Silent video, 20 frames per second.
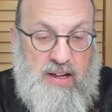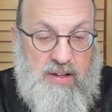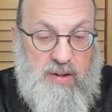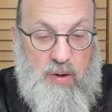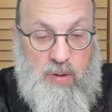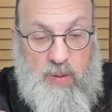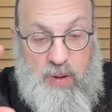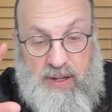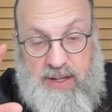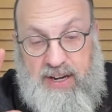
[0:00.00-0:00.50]

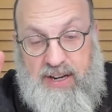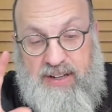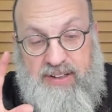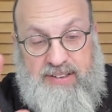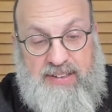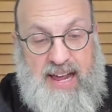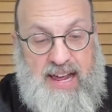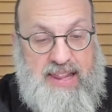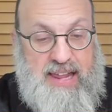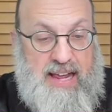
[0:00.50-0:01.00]
Well, he
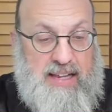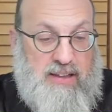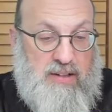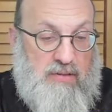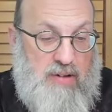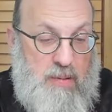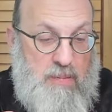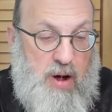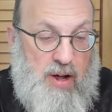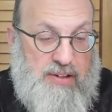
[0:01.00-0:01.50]
didn't say that. The
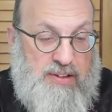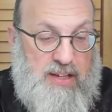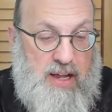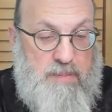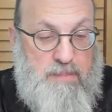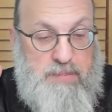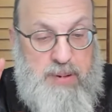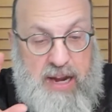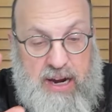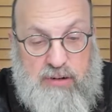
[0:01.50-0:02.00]
Ramah
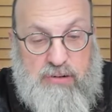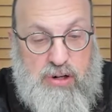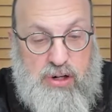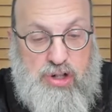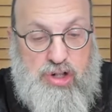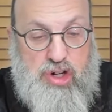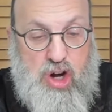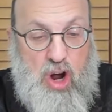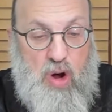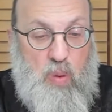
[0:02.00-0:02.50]
said,
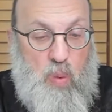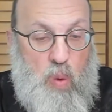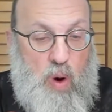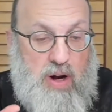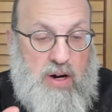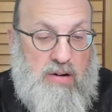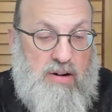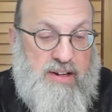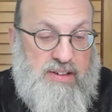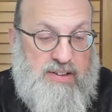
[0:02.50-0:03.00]
Pirish,
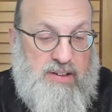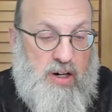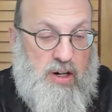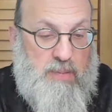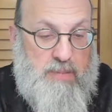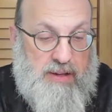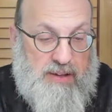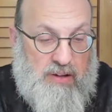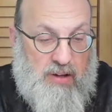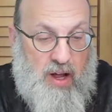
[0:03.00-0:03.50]
what are
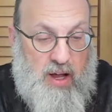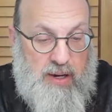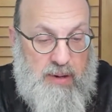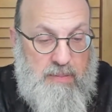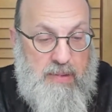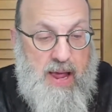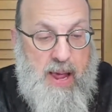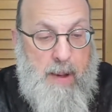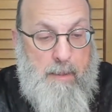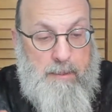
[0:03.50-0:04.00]
Asar
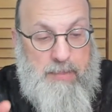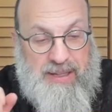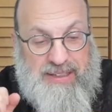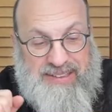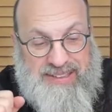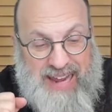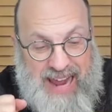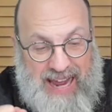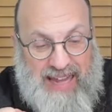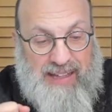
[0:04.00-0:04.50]
Batlanim?
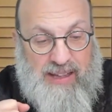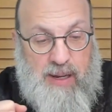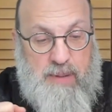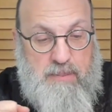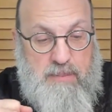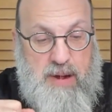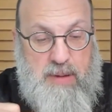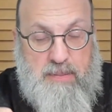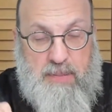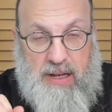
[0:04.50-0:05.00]

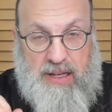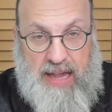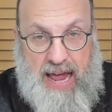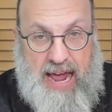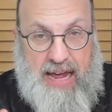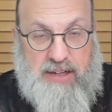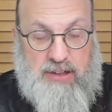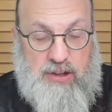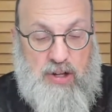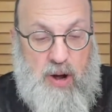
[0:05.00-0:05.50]
Betelim mi
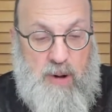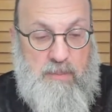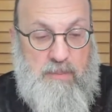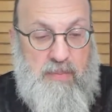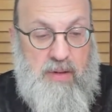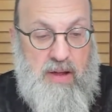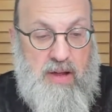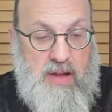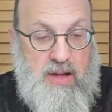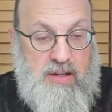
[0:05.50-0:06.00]
malachtam.
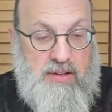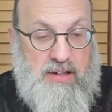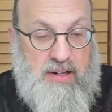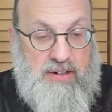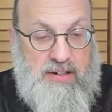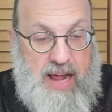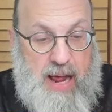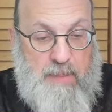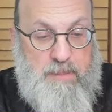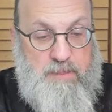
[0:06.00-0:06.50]
They're
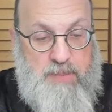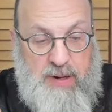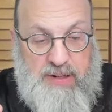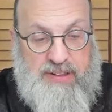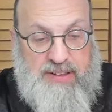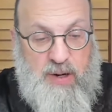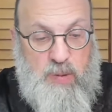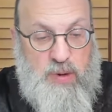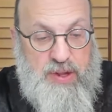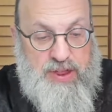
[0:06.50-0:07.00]
not
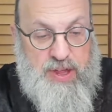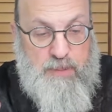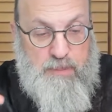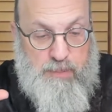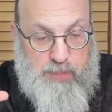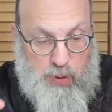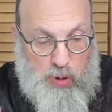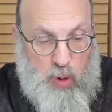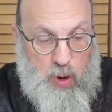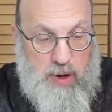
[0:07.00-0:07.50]
busy with
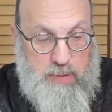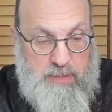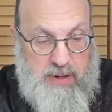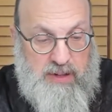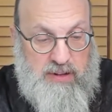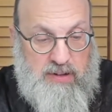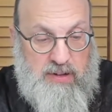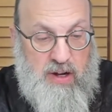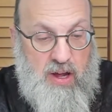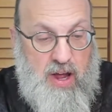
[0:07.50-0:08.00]

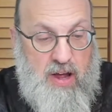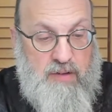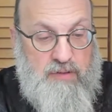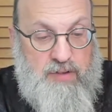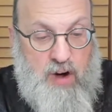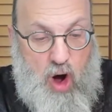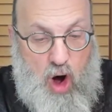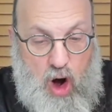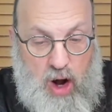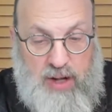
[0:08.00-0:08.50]
employment.
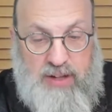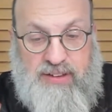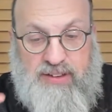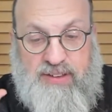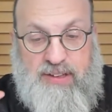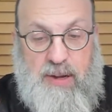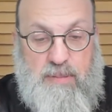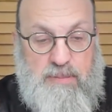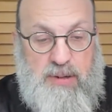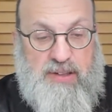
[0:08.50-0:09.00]
The ice
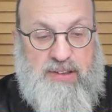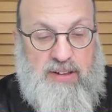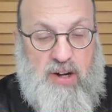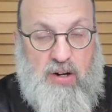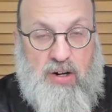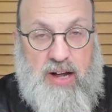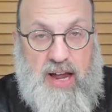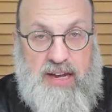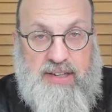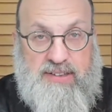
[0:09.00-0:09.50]

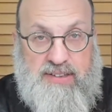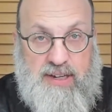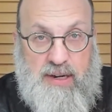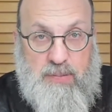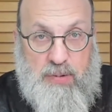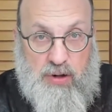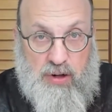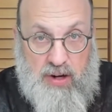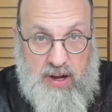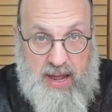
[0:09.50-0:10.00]
Gibitzarchi
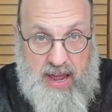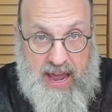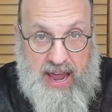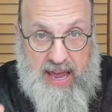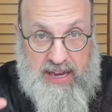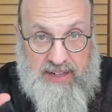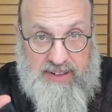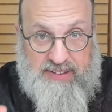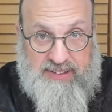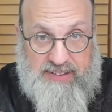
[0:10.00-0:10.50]
Tzibur
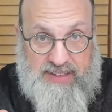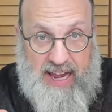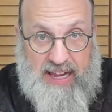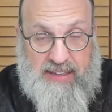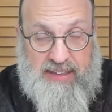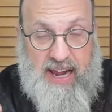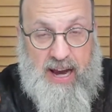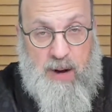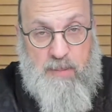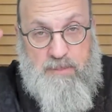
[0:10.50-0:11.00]
and
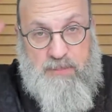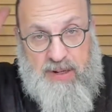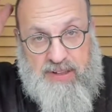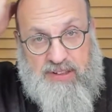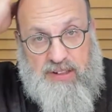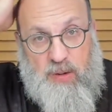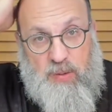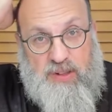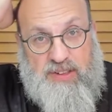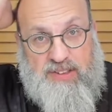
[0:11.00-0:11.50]
instead they are
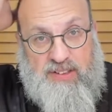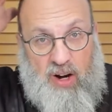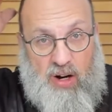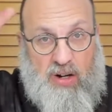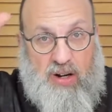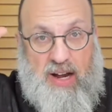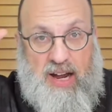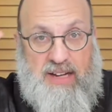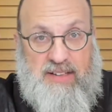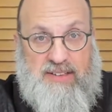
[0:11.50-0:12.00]
busy with
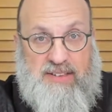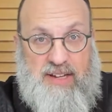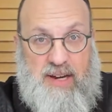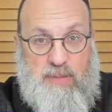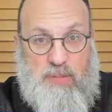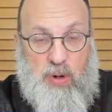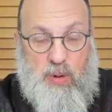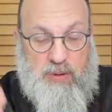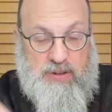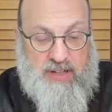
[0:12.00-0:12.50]
tzarchei
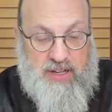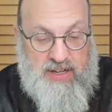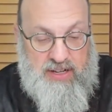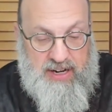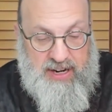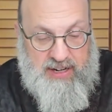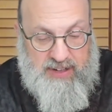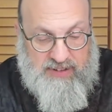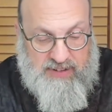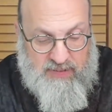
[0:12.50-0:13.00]
tzibur, with the
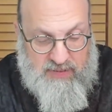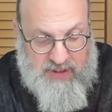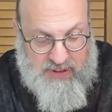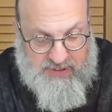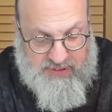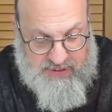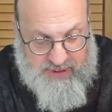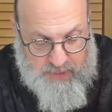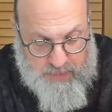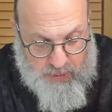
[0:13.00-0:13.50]
needs of the
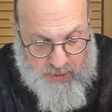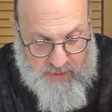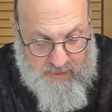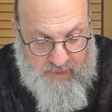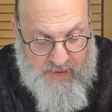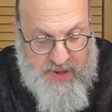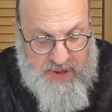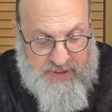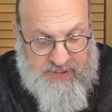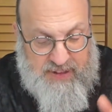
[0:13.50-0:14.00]
tzibur.
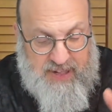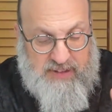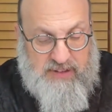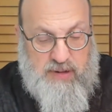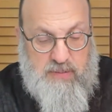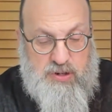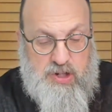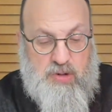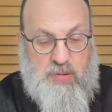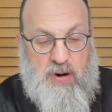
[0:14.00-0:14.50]
Says
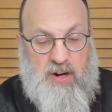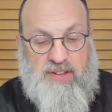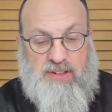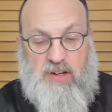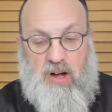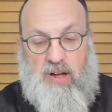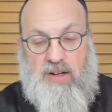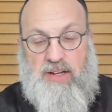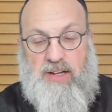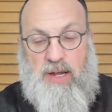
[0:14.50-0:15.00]
the Mishnah
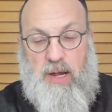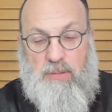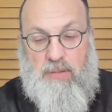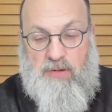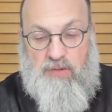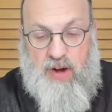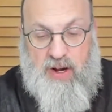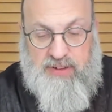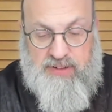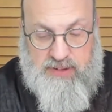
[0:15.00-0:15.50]
cotton,
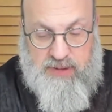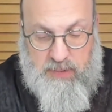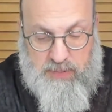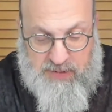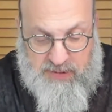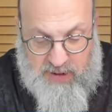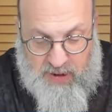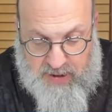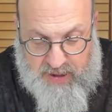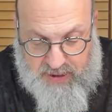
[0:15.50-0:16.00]
Gimel Vaiski
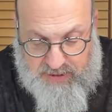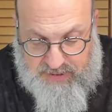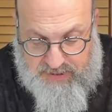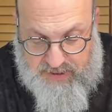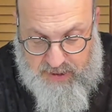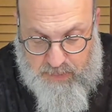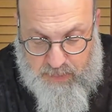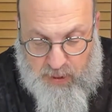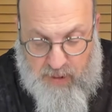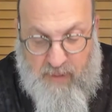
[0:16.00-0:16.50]
b'tzarchei
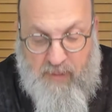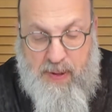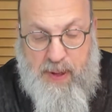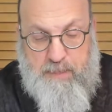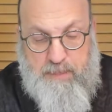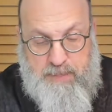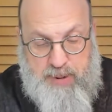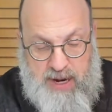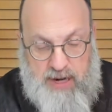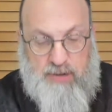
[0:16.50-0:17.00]
tzibur,
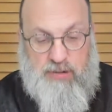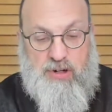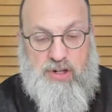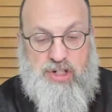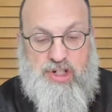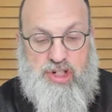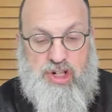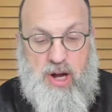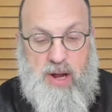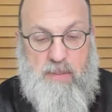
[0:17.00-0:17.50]

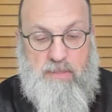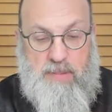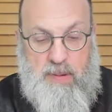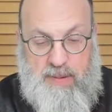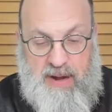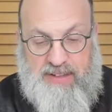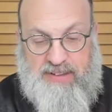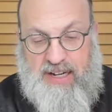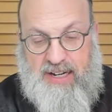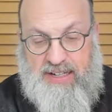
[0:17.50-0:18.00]
pirish
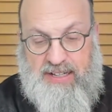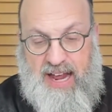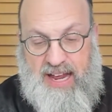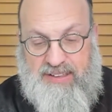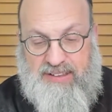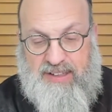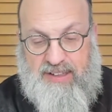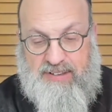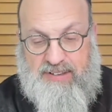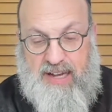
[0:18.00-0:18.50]

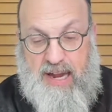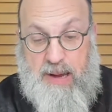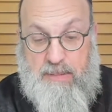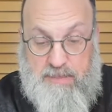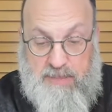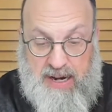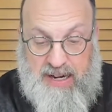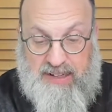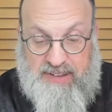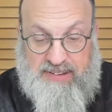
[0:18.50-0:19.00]
b'beis It
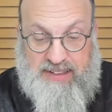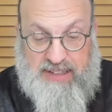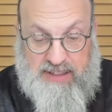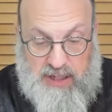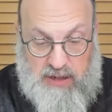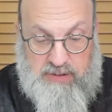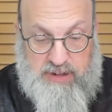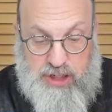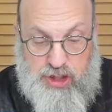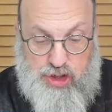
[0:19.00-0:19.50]
means that
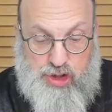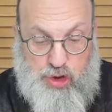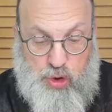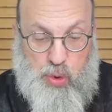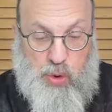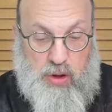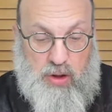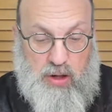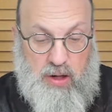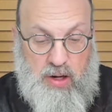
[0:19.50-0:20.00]
they're in
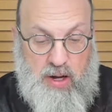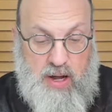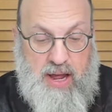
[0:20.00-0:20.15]
shul.